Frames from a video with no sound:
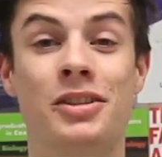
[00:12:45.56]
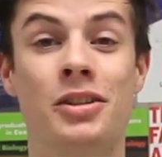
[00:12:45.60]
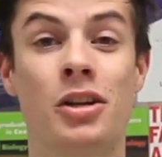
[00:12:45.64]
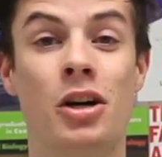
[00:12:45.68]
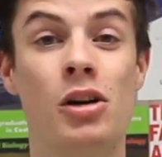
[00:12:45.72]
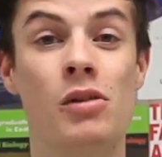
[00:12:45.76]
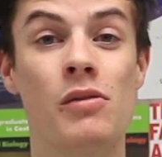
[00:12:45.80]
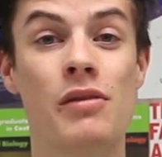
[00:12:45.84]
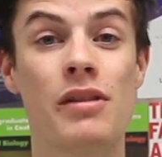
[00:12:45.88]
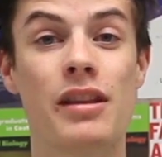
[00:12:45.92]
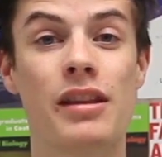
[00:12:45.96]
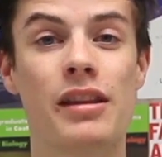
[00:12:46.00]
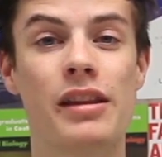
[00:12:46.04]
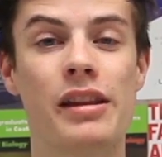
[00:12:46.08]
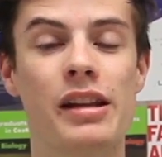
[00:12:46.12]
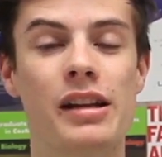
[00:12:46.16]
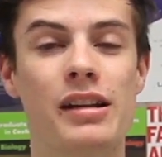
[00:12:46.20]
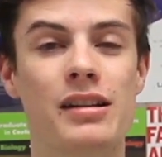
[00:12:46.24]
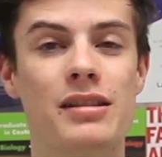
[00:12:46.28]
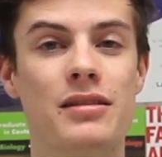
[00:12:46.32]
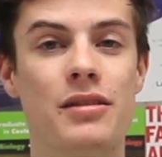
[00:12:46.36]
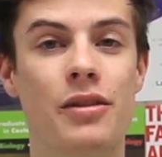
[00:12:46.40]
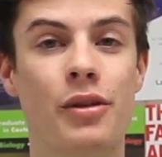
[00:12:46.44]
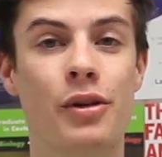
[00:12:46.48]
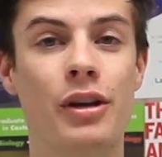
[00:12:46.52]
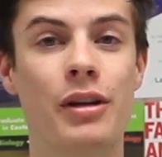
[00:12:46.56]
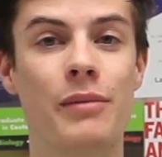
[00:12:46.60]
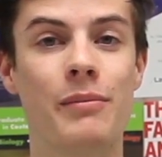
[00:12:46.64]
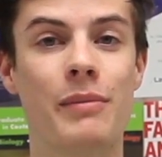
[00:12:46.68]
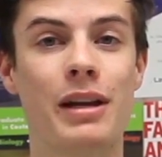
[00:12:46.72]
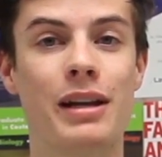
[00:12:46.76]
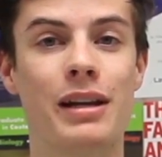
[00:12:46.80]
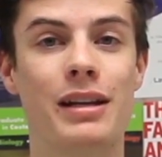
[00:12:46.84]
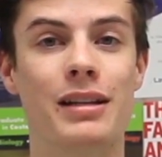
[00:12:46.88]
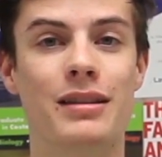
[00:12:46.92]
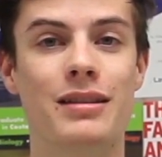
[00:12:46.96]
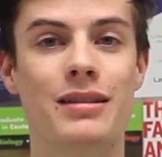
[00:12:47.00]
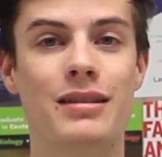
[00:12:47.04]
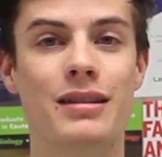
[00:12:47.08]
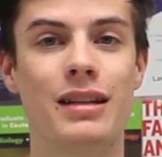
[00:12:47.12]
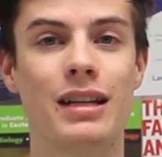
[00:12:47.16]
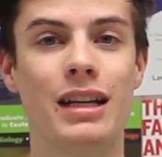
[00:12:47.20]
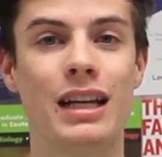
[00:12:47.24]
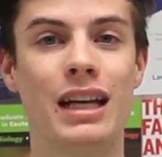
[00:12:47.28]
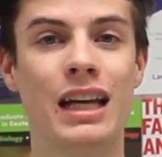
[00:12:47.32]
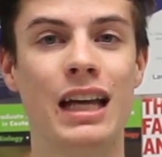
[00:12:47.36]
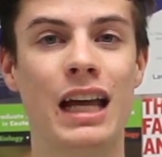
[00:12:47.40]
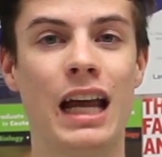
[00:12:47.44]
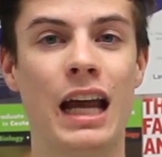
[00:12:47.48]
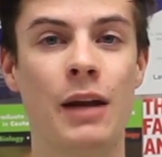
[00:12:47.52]
Call within the next thirty minutes,
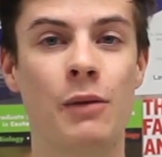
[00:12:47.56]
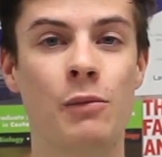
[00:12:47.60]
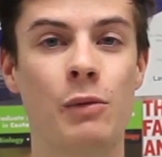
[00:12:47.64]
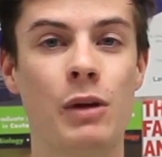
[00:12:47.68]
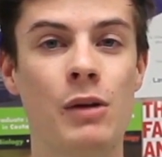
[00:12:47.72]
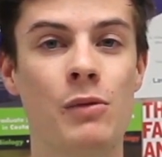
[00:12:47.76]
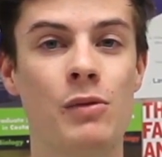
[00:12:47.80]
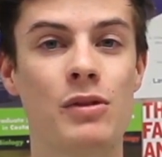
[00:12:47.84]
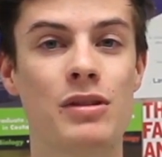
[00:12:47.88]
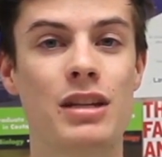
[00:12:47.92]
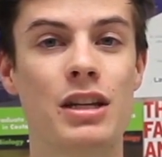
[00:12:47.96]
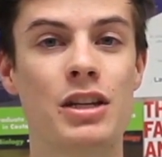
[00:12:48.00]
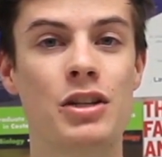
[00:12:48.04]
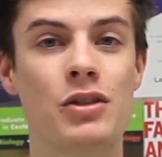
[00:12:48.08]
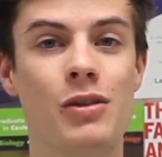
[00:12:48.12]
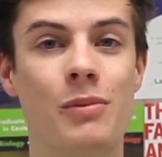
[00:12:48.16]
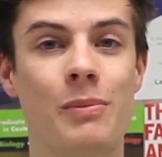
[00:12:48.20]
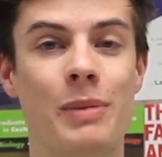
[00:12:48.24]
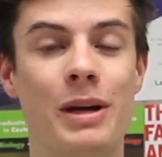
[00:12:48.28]
and we will send you